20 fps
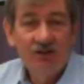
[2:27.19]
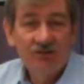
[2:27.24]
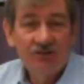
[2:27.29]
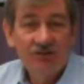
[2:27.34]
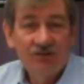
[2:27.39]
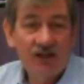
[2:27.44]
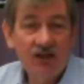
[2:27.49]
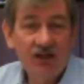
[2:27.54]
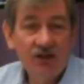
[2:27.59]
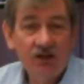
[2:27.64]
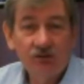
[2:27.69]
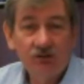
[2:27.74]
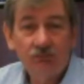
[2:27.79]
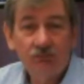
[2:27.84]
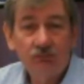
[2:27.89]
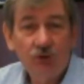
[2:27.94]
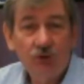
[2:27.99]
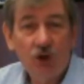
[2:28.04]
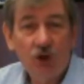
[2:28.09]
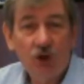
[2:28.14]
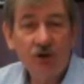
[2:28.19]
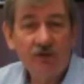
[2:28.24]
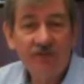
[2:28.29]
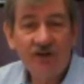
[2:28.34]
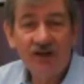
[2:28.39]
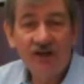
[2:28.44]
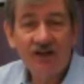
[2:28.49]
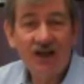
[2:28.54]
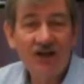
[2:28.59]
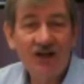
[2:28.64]
taking longer
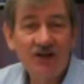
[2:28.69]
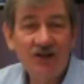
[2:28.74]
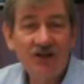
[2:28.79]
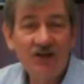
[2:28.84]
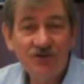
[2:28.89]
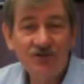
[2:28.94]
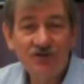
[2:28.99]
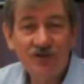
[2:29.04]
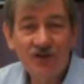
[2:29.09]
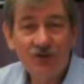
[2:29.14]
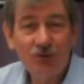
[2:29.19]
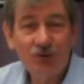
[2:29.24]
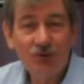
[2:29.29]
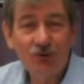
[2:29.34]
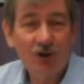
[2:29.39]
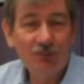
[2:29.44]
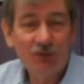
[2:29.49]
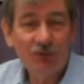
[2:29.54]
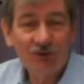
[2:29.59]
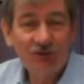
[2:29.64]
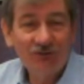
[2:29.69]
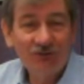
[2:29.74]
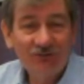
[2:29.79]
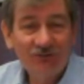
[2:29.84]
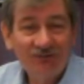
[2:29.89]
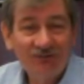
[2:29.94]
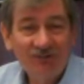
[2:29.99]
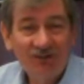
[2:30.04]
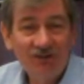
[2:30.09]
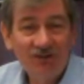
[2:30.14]
vacations than normal
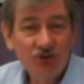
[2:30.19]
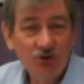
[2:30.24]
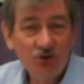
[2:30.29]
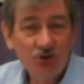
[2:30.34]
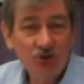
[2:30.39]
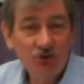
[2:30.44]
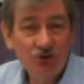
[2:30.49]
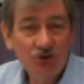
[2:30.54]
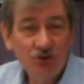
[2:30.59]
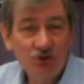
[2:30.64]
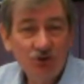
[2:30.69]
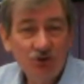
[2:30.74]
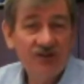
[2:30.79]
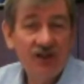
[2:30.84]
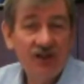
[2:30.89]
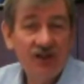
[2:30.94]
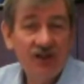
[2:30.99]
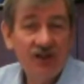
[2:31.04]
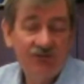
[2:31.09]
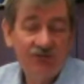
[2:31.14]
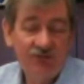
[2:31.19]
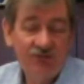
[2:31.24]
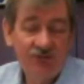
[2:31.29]
and enjoying myself.